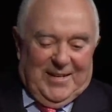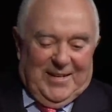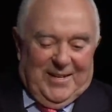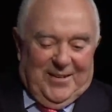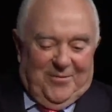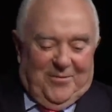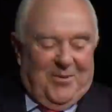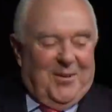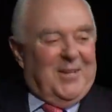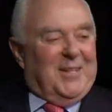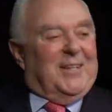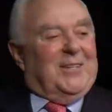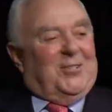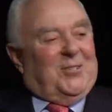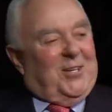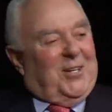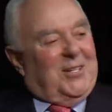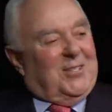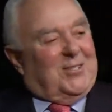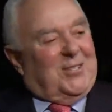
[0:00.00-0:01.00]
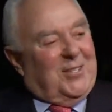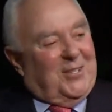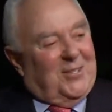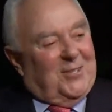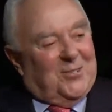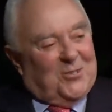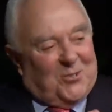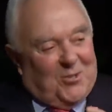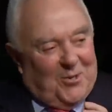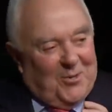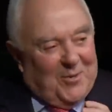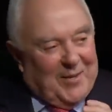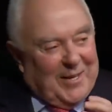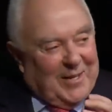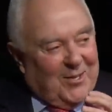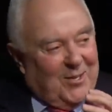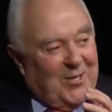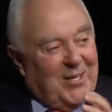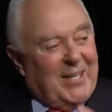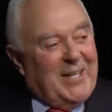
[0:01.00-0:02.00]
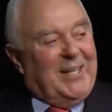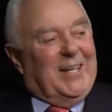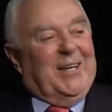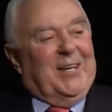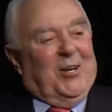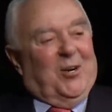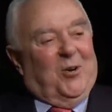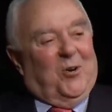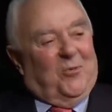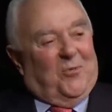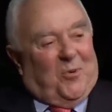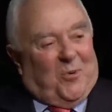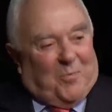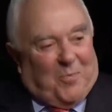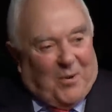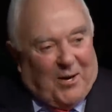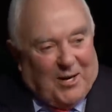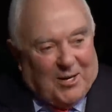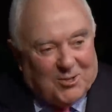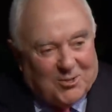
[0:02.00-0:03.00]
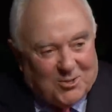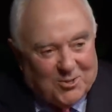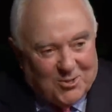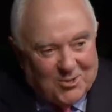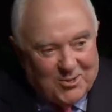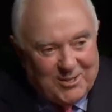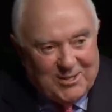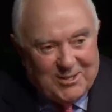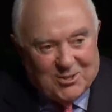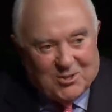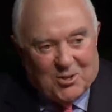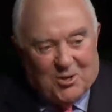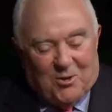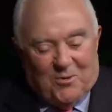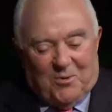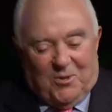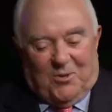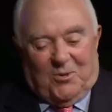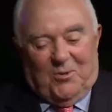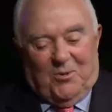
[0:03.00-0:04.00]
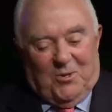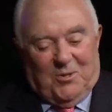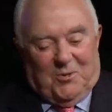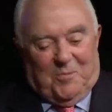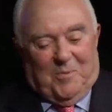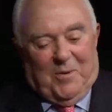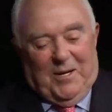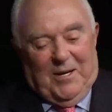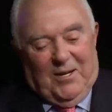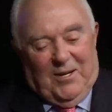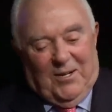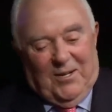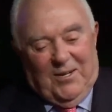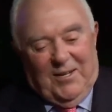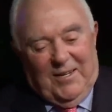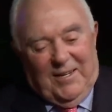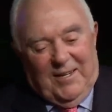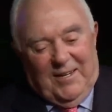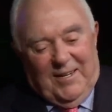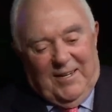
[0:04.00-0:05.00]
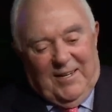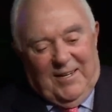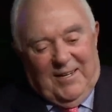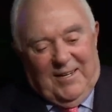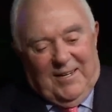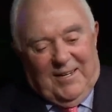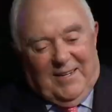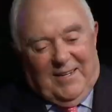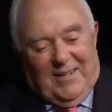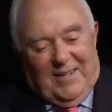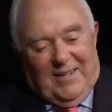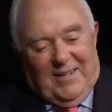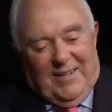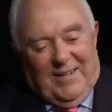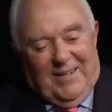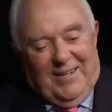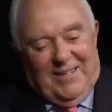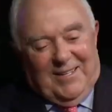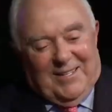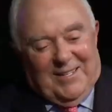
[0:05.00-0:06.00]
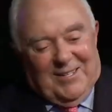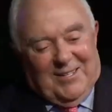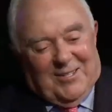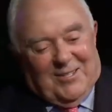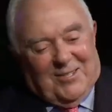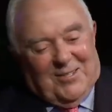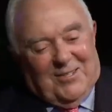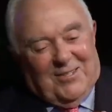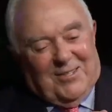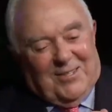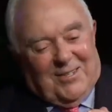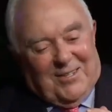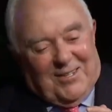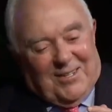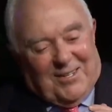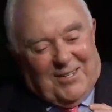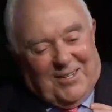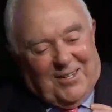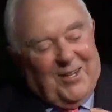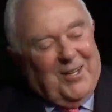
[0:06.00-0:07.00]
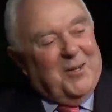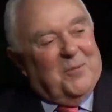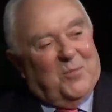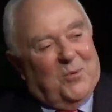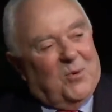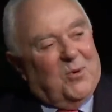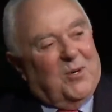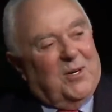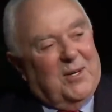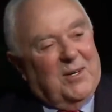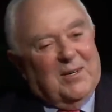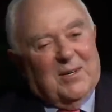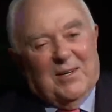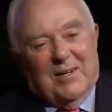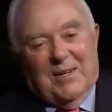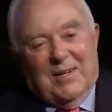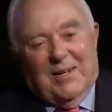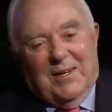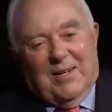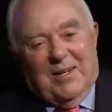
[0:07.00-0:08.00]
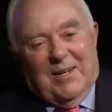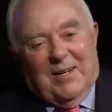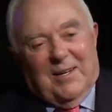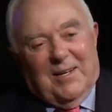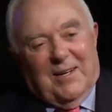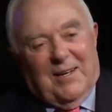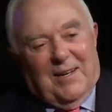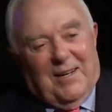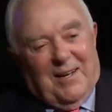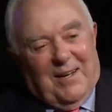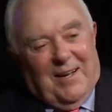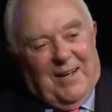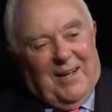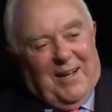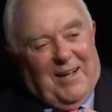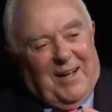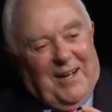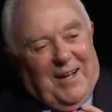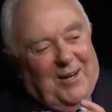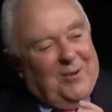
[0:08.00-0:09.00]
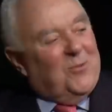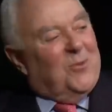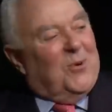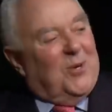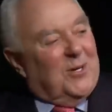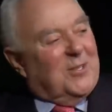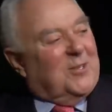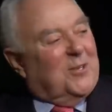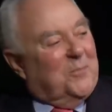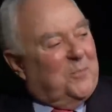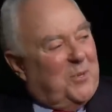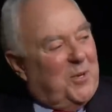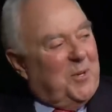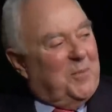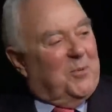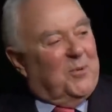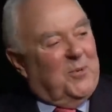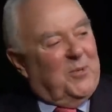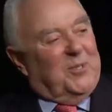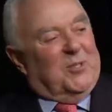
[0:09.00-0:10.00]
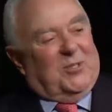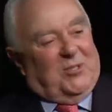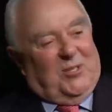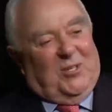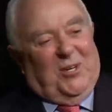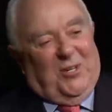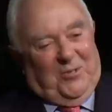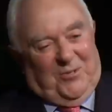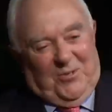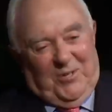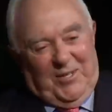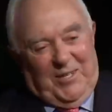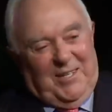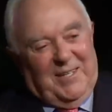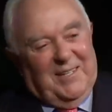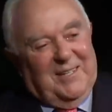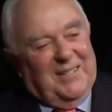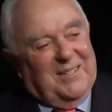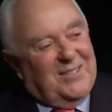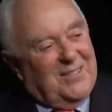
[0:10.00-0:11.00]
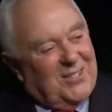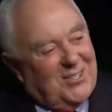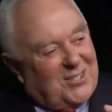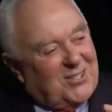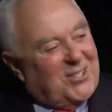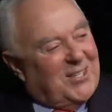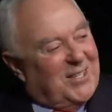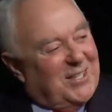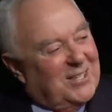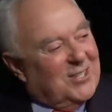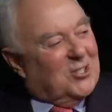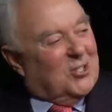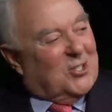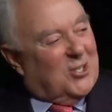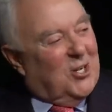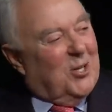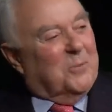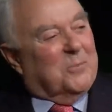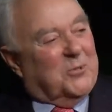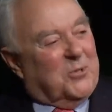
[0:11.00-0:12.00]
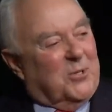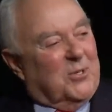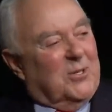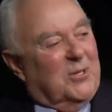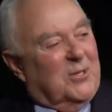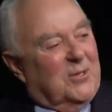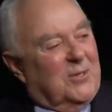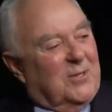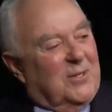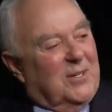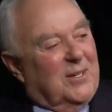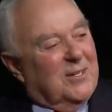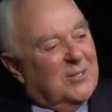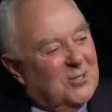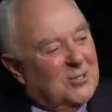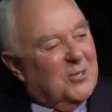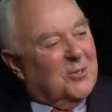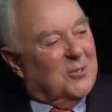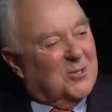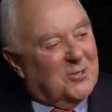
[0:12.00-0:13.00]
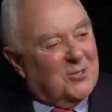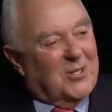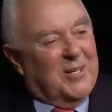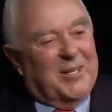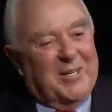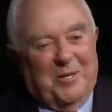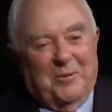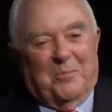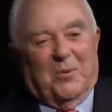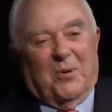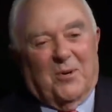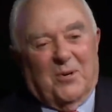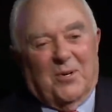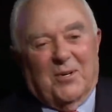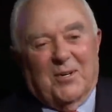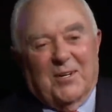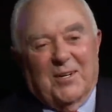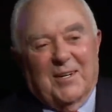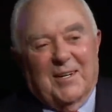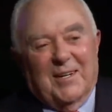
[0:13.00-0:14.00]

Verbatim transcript: And finally, Johnson was sort of now leaning over, posture leans over towards Pell, and he says, Claiborne, I want the people of this country to see this sculpture, and so does Lady Bird.